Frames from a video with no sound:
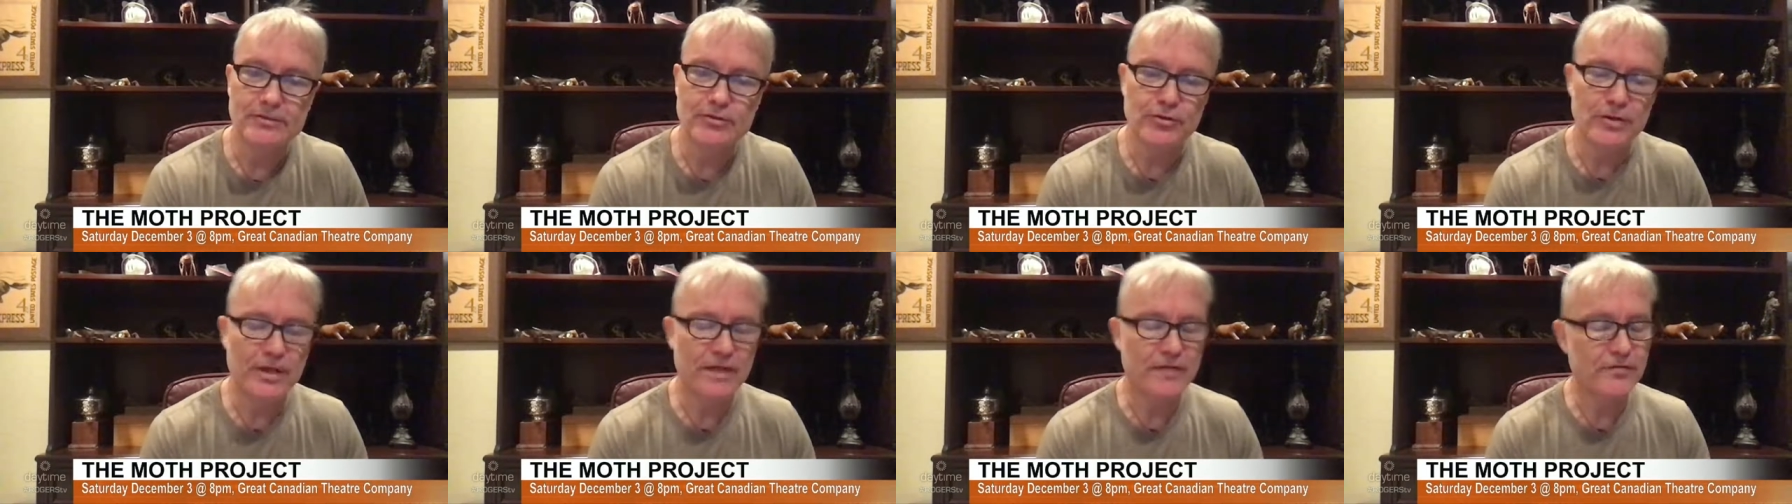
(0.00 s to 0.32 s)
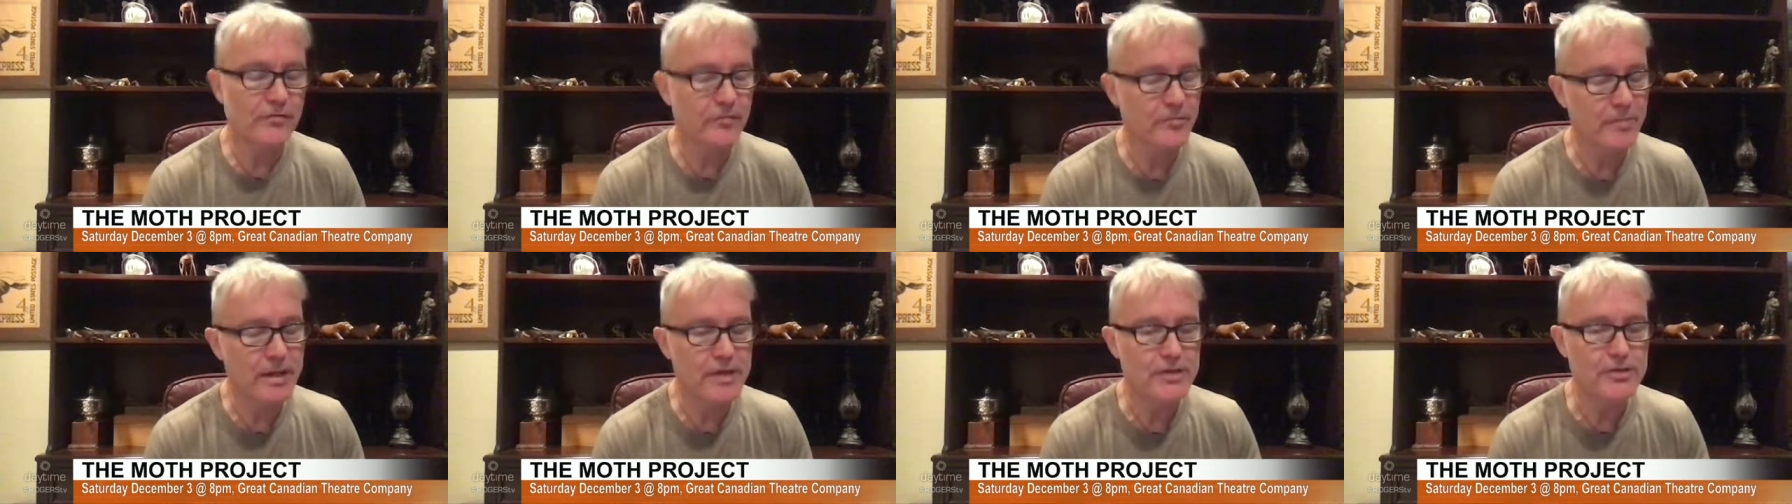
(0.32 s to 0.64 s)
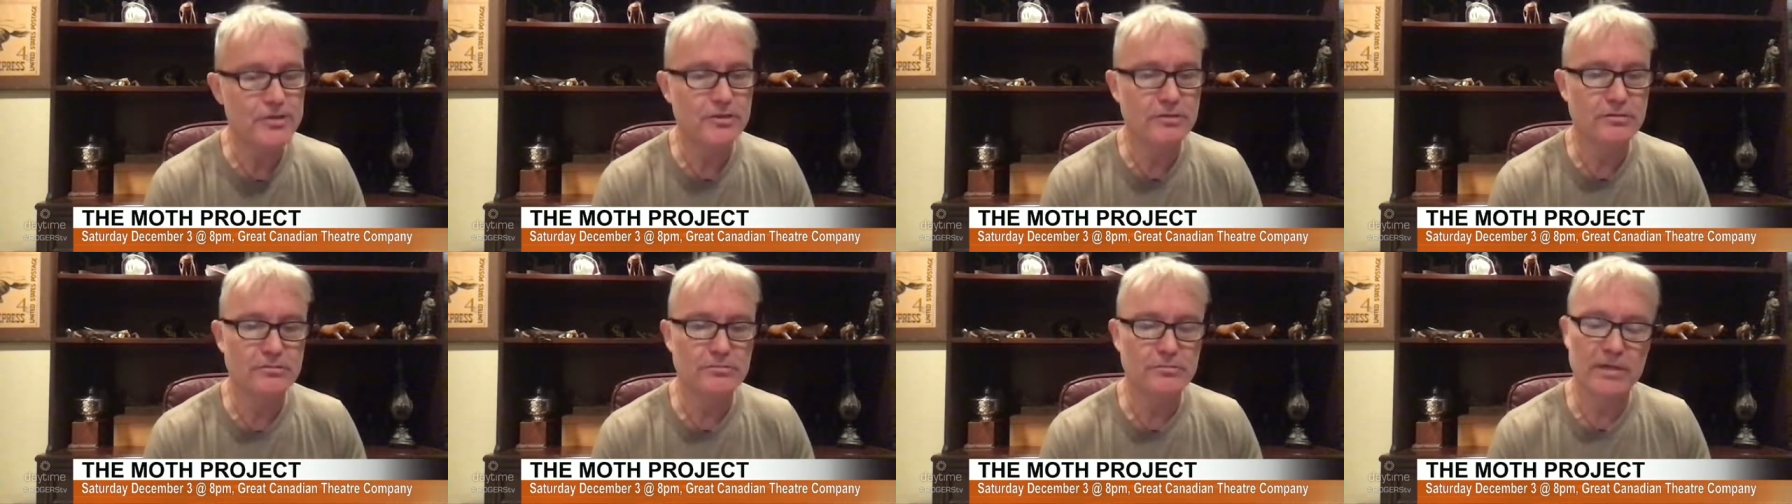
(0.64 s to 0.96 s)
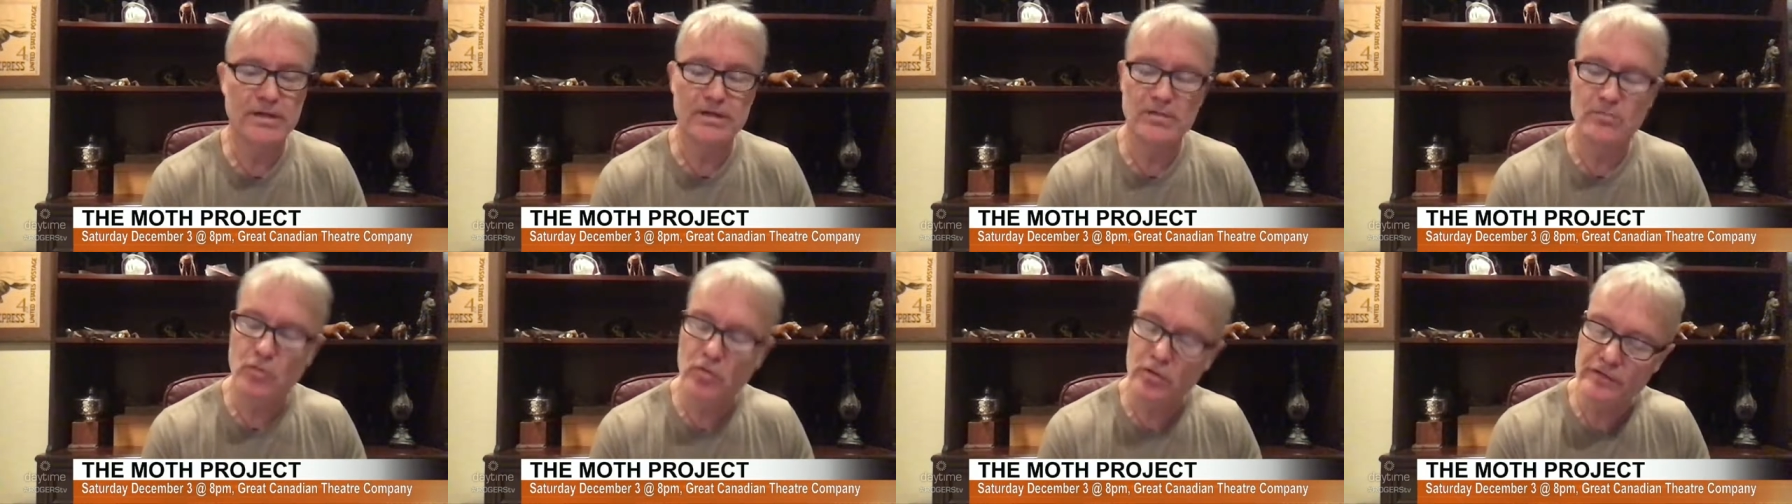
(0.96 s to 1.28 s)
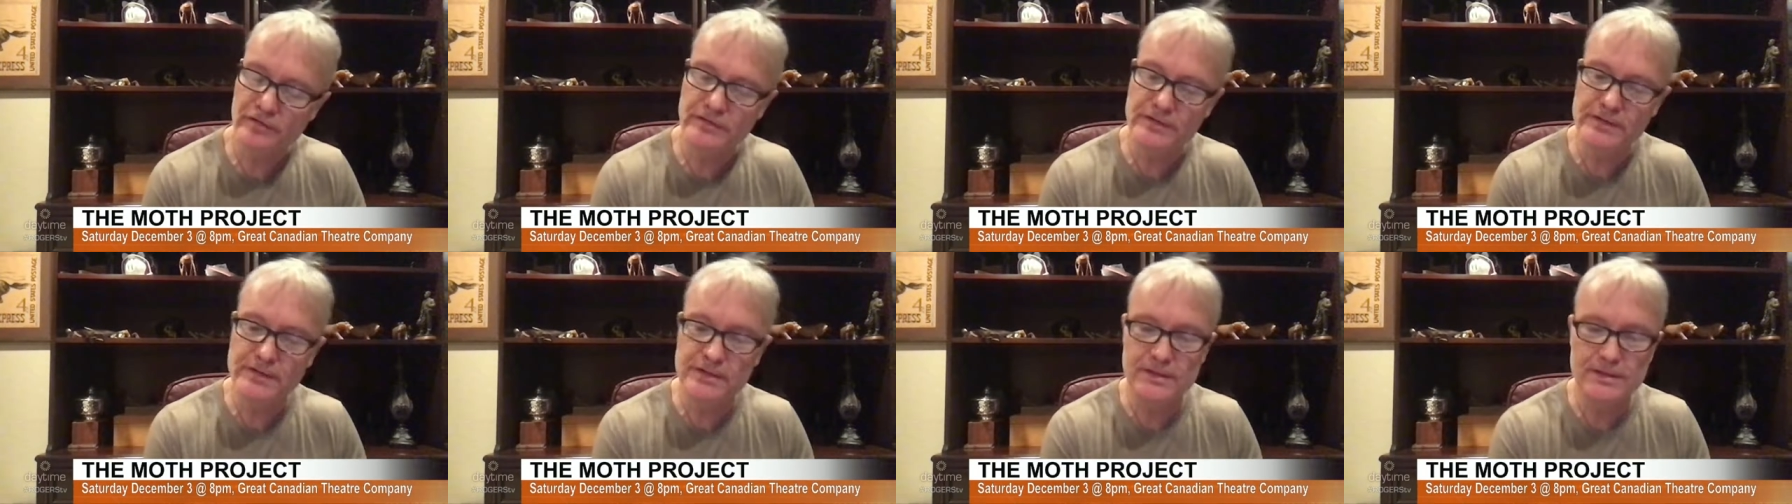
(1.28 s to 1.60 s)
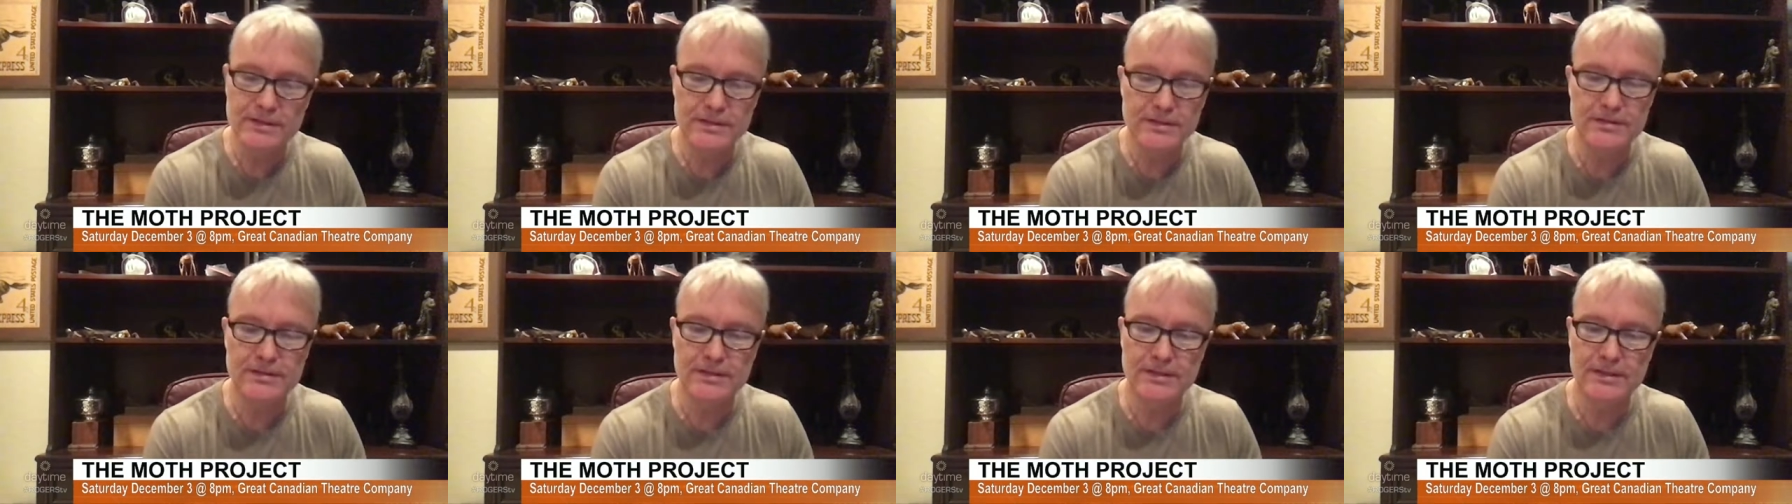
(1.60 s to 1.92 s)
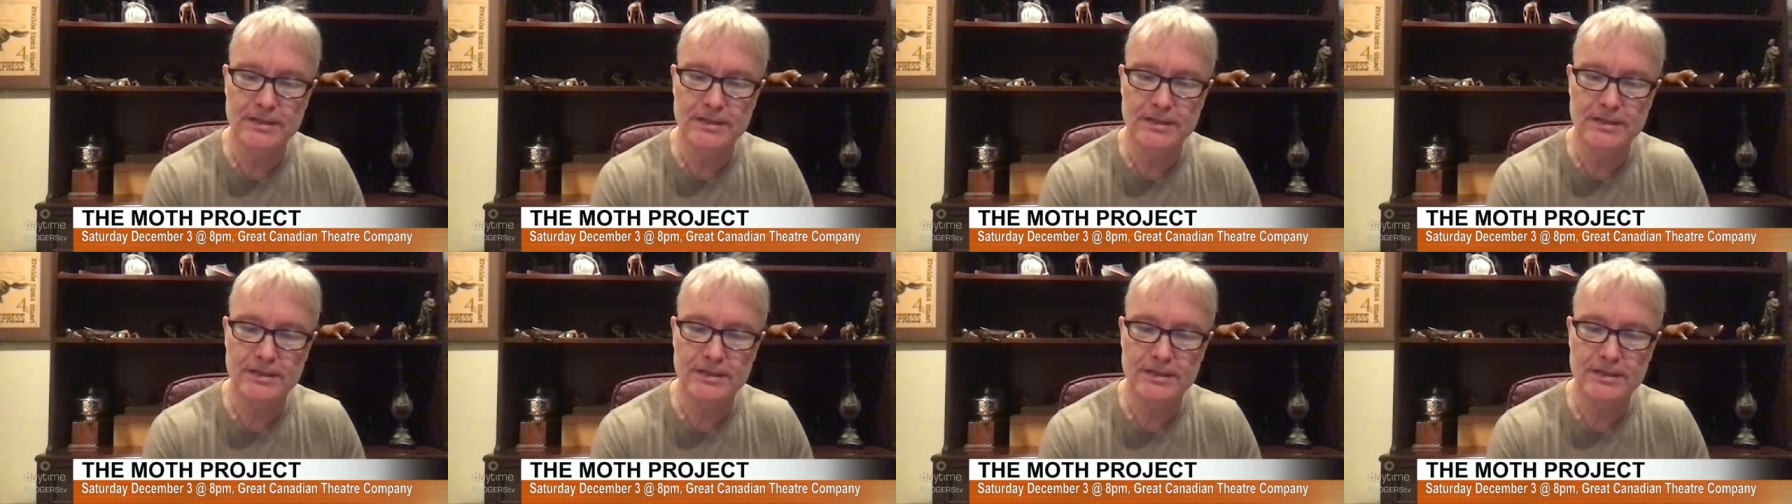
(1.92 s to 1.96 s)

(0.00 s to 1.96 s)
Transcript: transformation, metamorphosis.